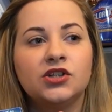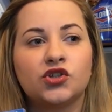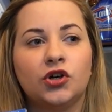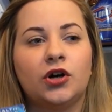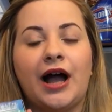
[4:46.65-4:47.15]

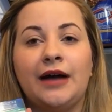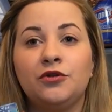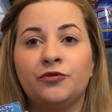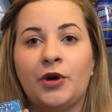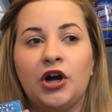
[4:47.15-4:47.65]
So
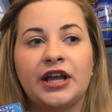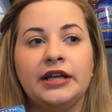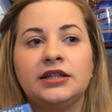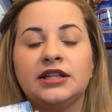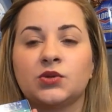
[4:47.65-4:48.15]
out of
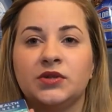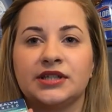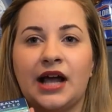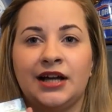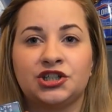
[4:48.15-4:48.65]
pocket, this
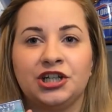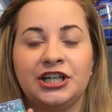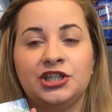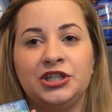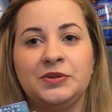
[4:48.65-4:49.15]
was
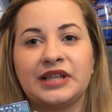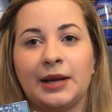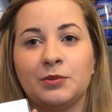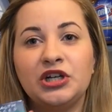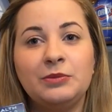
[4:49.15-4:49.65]
actually a
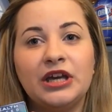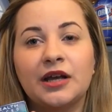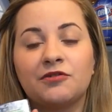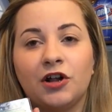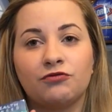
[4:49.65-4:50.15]
2-cent
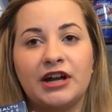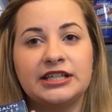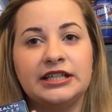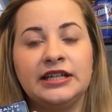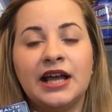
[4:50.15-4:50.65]
moneymaker
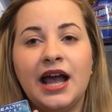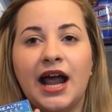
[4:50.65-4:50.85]
already,